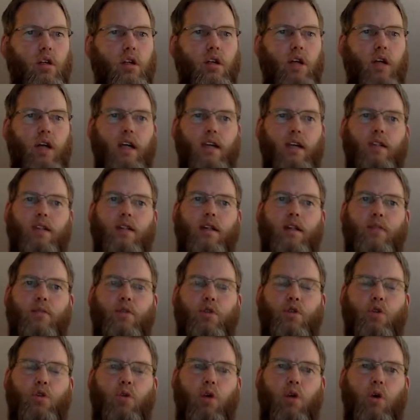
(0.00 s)
has some
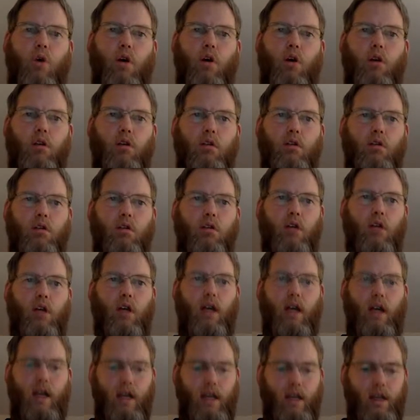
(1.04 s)
score,
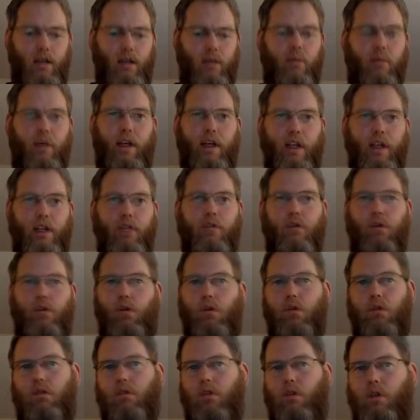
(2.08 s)
and by
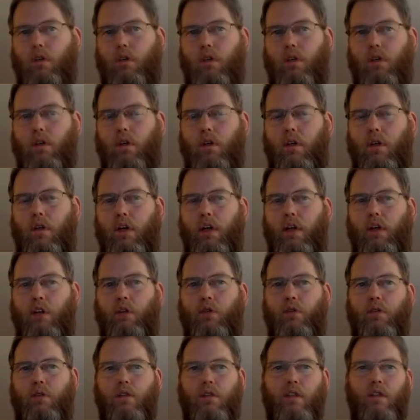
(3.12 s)
default it
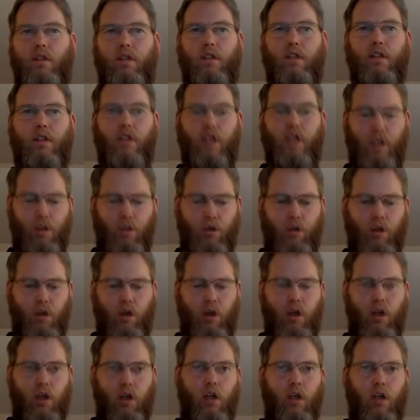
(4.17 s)
uses the
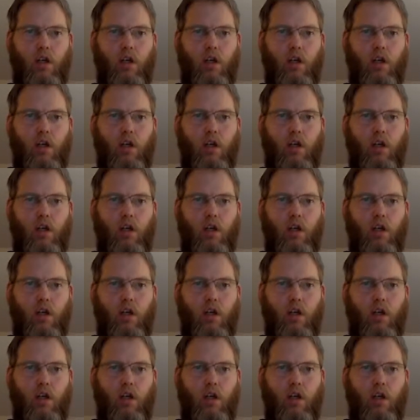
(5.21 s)
internal